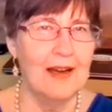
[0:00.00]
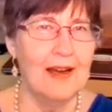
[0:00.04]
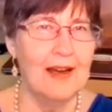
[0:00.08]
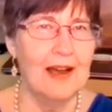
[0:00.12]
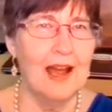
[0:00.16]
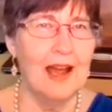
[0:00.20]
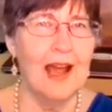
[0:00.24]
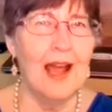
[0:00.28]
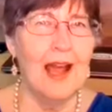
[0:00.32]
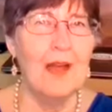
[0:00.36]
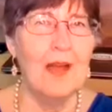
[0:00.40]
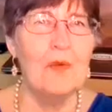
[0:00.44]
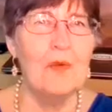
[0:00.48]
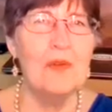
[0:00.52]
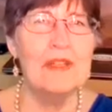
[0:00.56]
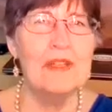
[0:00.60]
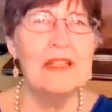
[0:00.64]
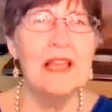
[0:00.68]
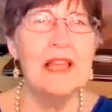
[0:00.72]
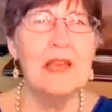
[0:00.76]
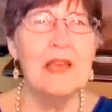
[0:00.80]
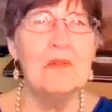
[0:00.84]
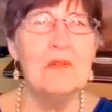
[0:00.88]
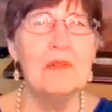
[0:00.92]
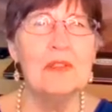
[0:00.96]
I was
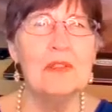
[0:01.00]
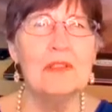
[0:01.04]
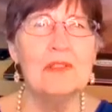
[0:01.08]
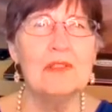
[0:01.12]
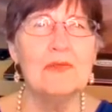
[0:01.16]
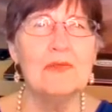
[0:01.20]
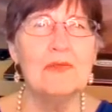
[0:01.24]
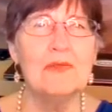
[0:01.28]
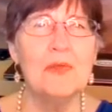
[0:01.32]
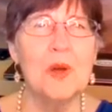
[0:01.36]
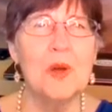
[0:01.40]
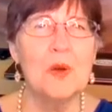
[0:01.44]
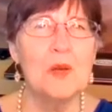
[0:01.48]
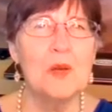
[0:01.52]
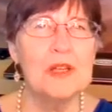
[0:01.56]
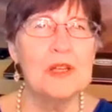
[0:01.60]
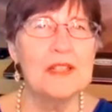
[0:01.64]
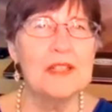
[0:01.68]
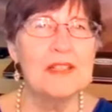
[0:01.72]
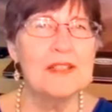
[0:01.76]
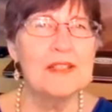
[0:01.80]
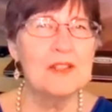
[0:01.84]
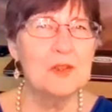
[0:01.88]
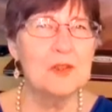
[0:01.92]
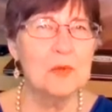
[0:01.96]
able to
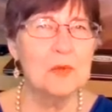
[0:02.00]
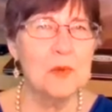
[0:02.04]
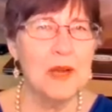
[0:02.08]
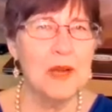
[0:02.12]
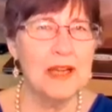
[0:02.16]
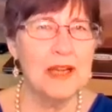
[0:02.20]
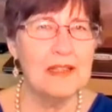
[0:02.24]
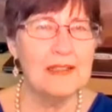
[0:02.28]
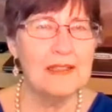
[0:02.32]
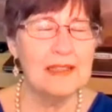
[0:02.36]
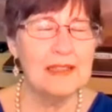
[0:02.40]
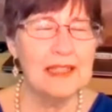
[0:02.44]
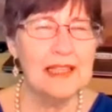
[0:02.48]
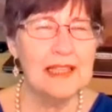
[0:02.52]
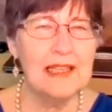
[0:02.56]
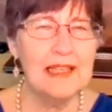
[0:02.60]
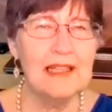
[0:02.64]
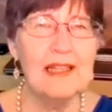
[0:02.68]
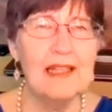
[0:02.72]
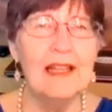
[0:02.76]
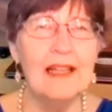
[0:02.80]
focus directly,